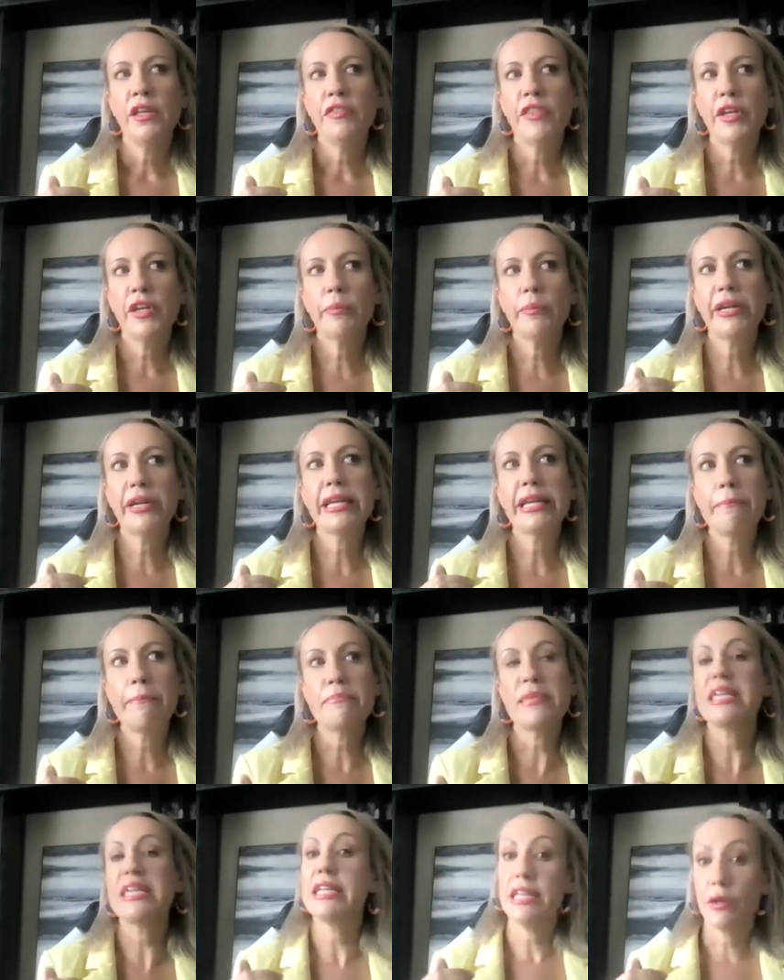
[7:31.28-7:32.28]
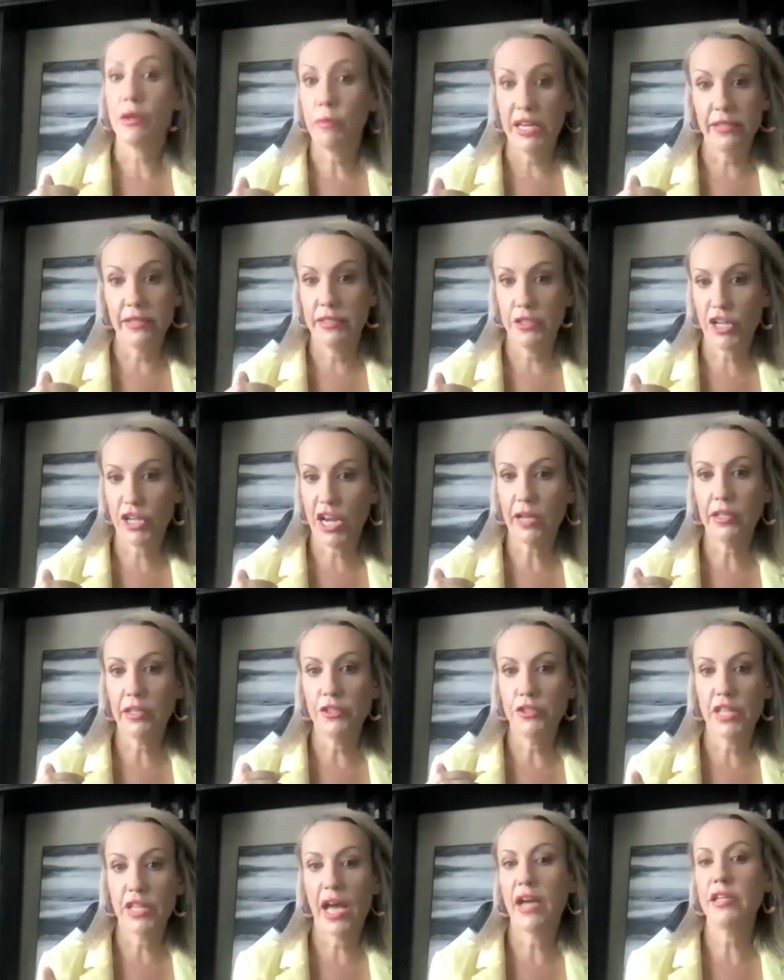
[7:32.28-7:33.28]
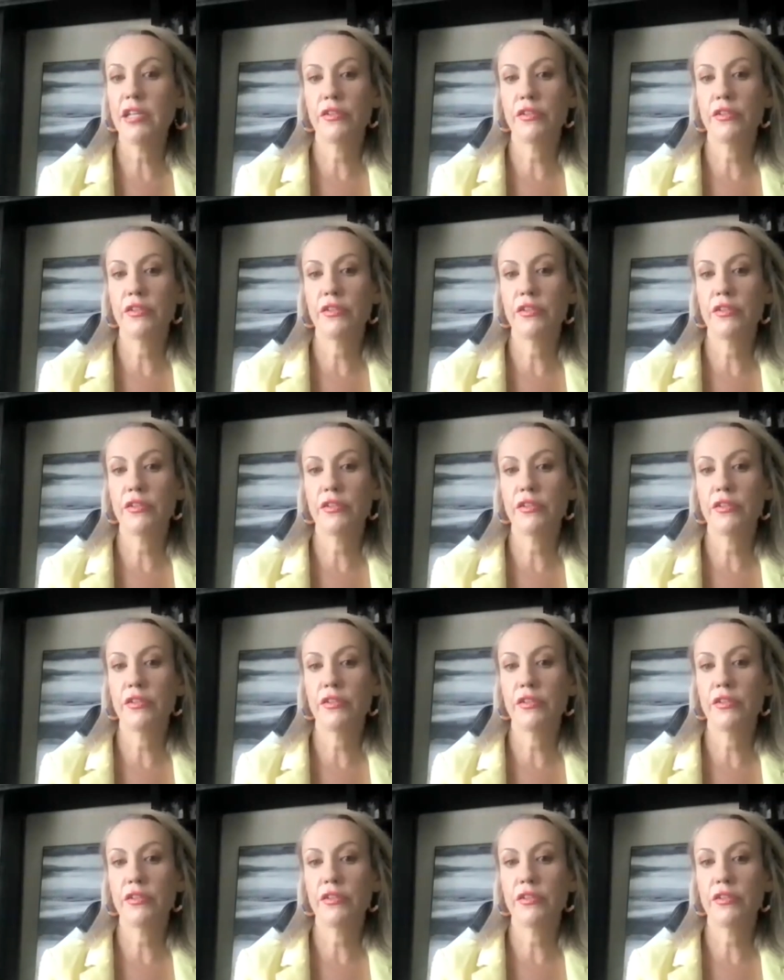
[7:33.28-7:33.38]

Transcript: there are pretty immediate ways to challenge that.